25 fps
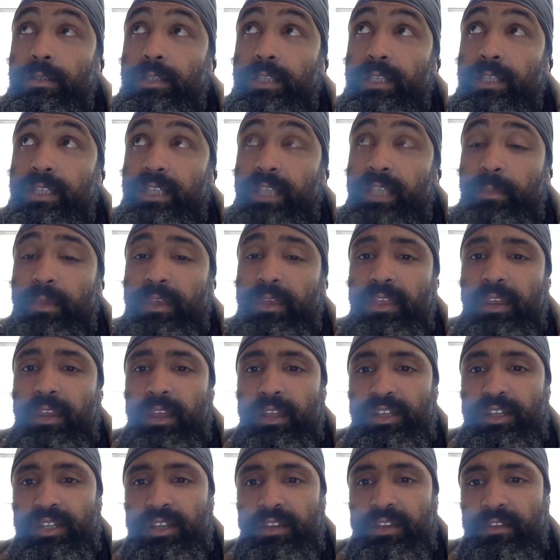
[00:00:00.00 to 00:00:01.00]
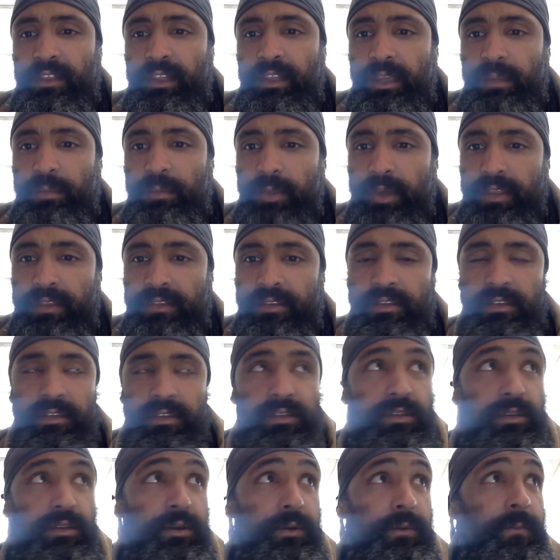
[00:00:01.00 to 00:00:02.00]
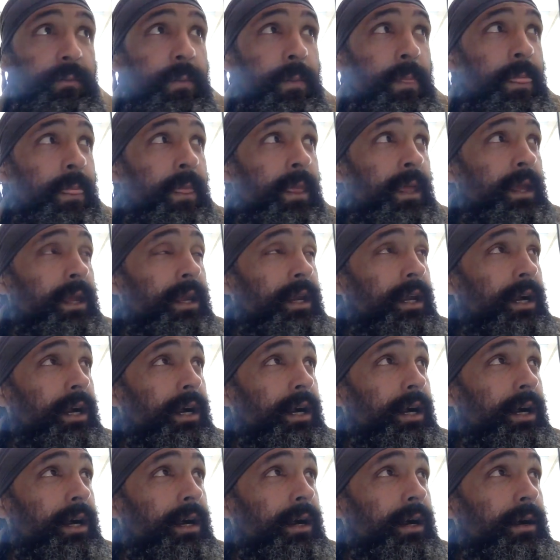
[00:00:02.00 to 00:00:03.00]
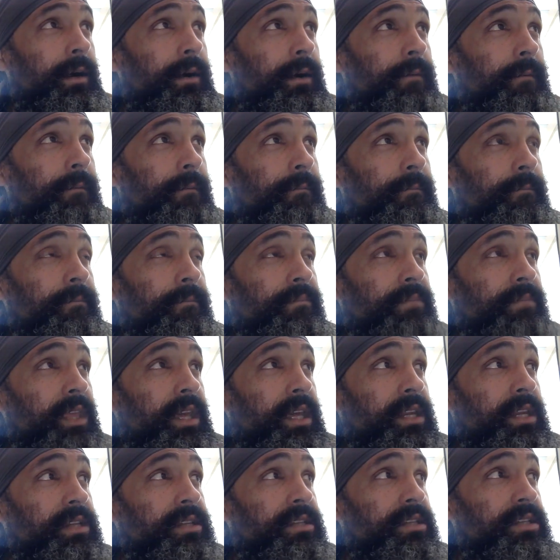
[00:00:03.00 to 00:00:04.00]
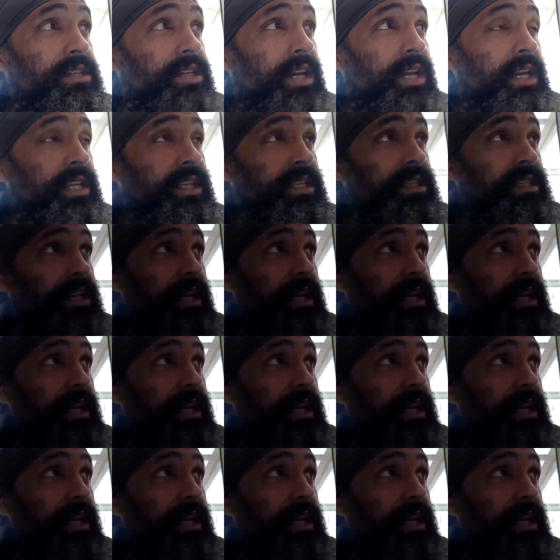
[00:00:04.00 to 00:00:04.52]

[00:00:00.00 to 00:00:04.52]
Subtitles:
the same methodology of the leap months. So that is the Chinese